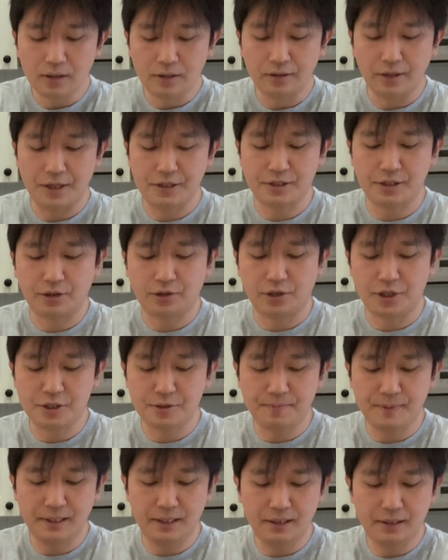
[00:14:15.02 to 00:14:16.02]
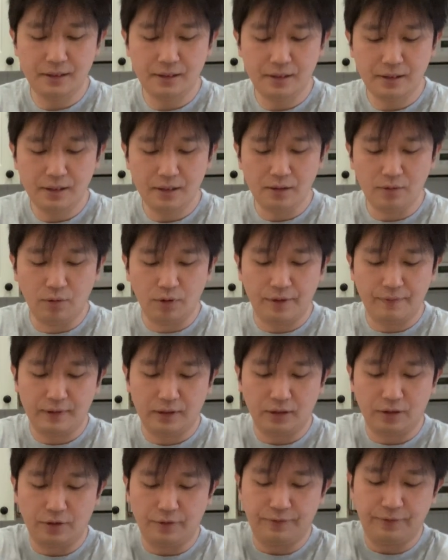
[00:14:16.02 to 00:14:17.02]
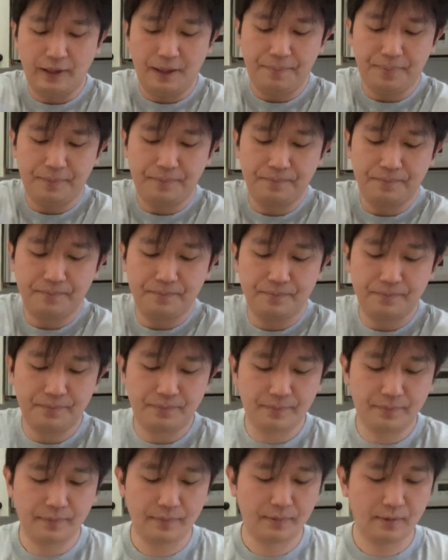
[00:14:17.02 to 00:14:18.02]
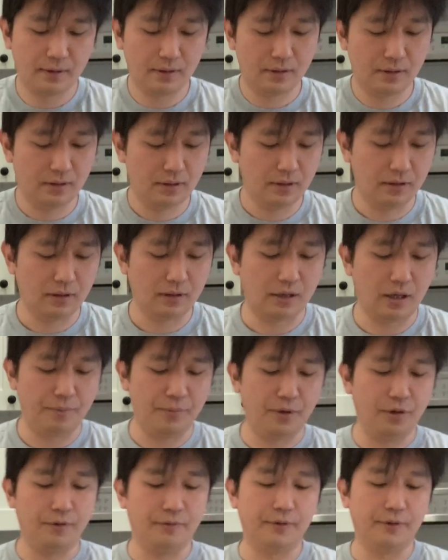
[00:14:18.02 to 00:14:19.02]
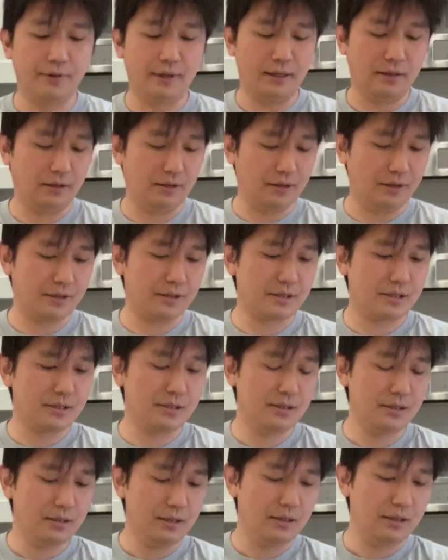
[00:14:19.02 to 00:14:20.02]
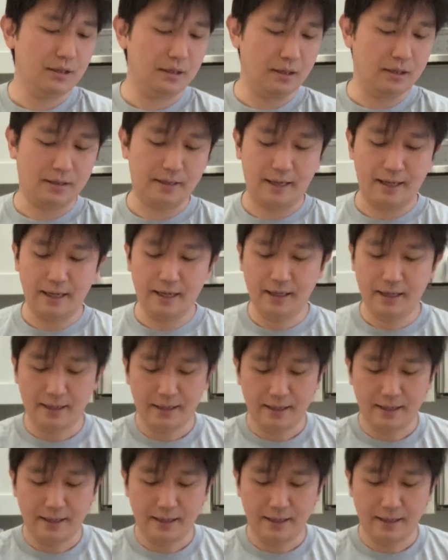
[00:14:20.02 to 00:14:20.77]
Nice and crispy. We'll give it a little flip. Look how beautiful that looks, okay?